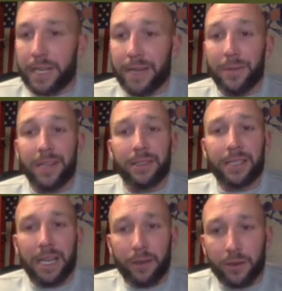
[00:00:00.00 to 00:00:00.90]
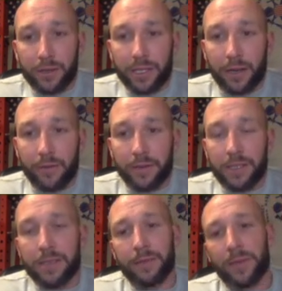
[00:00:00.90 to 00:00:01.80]
Take a minute to tell yourself, and
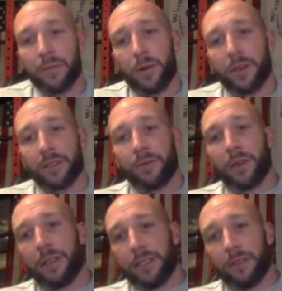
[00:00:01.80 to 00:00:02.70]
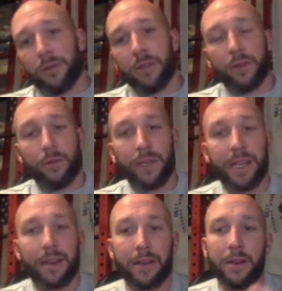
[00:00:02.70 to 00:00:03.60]
this is something Marcus Aurelius used to do, and he
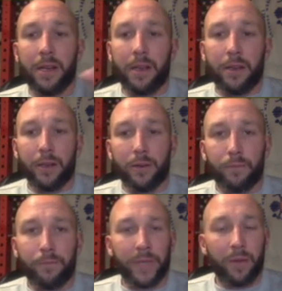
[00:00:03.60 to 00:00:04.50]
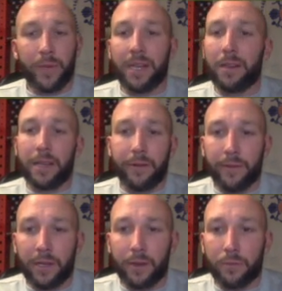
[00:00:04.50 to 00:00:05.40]
had it'll be in a later
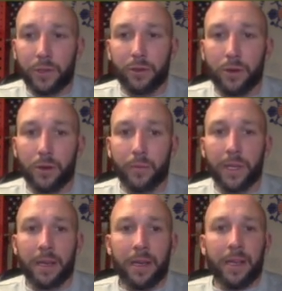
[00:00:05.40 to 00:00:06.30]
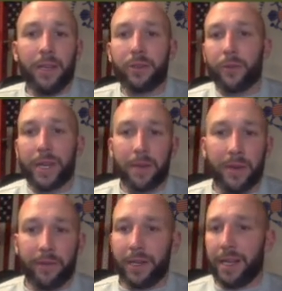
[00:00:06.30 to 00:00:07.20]
video, I'm sure, but he used to wake up
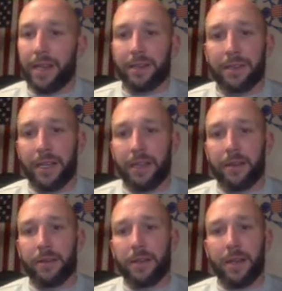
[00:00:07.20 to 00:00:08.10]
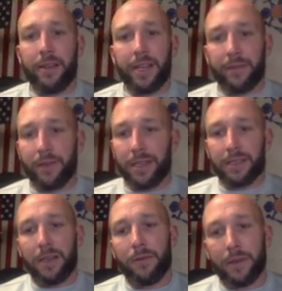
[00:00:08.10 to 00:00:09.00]
every day and think of things
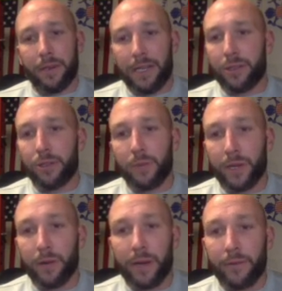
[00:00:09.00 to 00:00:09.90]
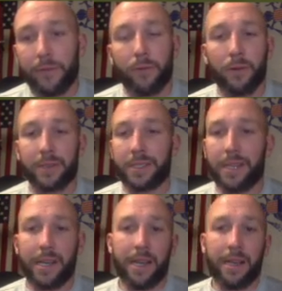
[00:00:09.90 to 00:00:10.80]
that he should be grateful for and
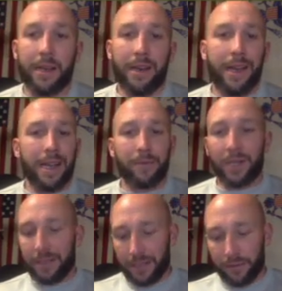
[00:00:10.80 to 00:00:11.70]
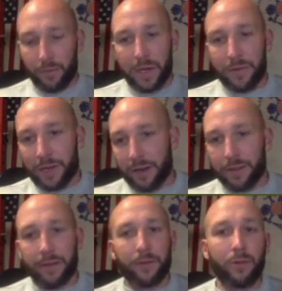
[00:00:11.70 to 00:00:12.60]
say, hey, I'm going to deal with people that are
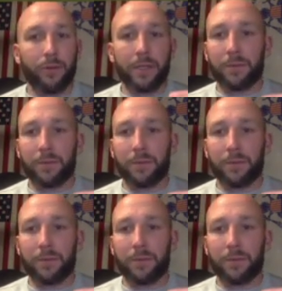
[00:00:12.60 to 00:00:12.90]
difficult.